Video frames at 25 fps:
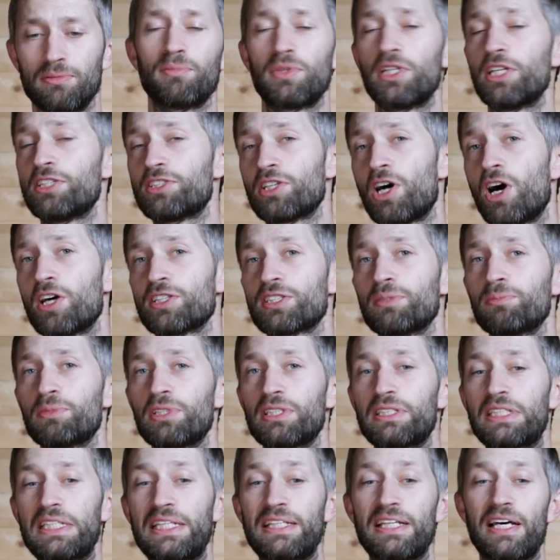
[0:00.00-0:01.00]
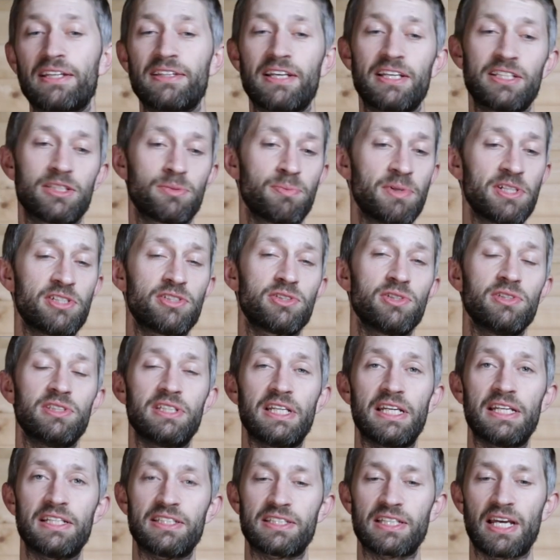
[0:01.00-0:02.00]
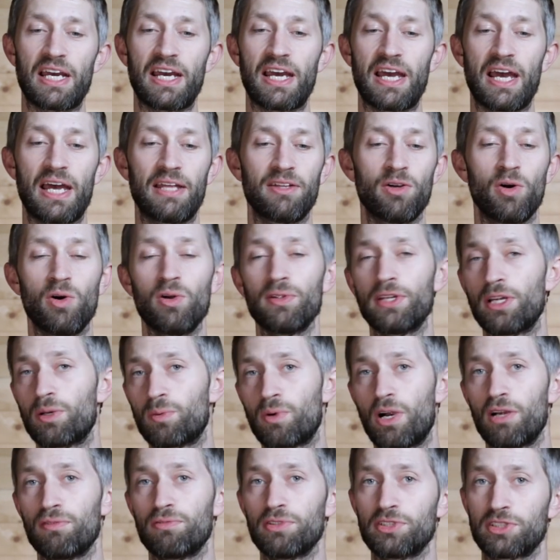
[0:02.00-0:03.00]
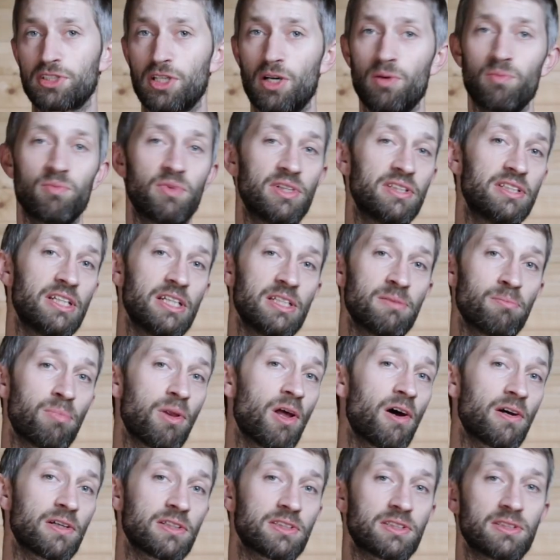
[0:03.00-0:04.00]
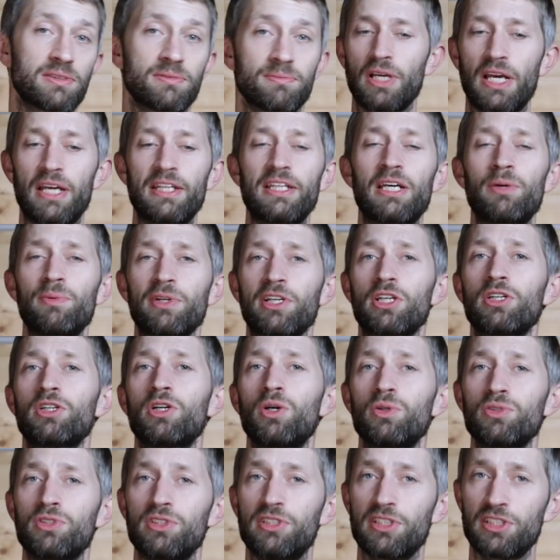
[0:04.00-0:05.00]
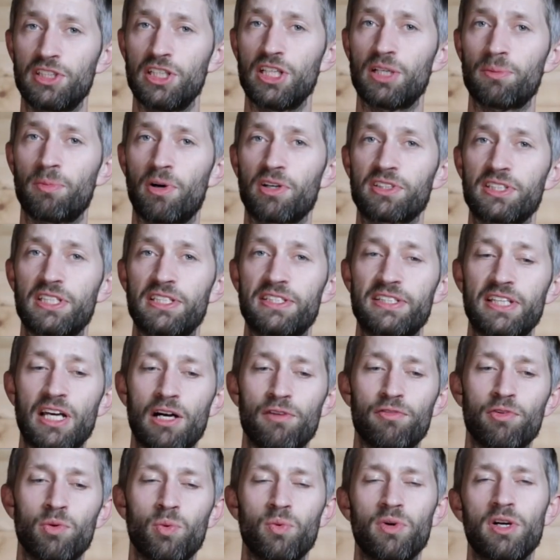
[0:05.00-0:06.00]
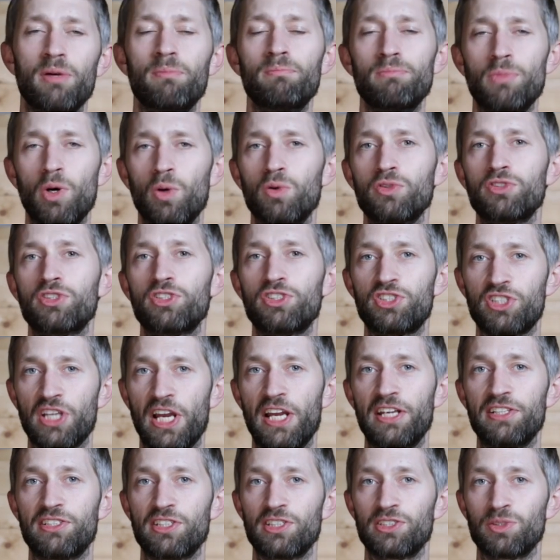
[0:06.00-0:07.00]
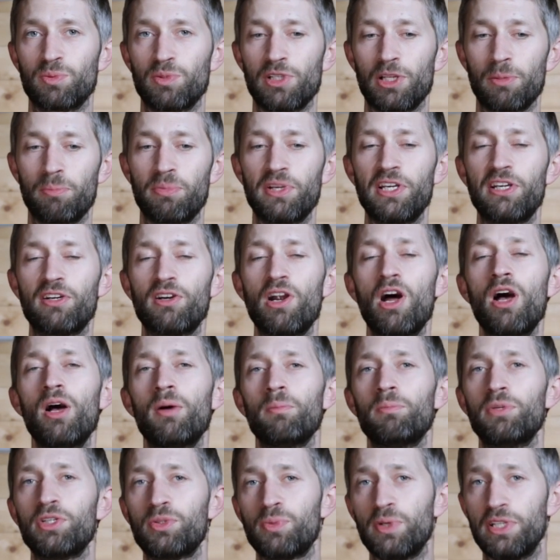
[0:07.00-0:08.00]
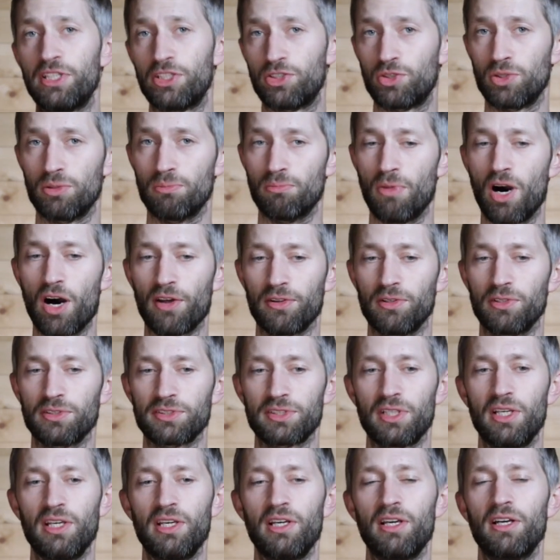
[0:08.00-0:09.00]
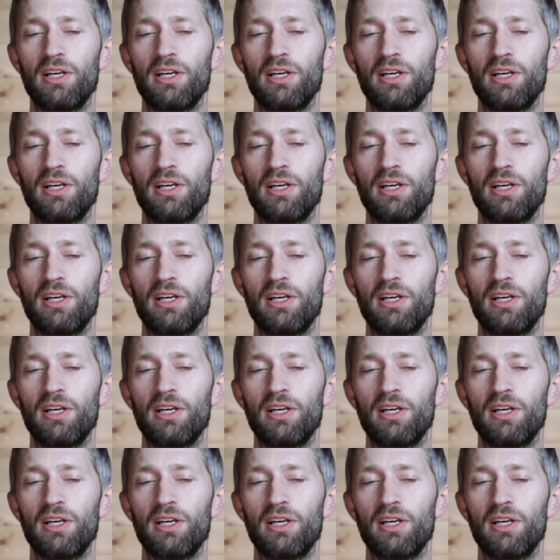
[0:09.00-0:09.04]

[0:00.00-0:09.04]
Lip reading: But it's awesome to see that they switched to DINs and all their rifles come with DIN plugs. And then we can go to the gearbox itself, where most changes will appear between the two models.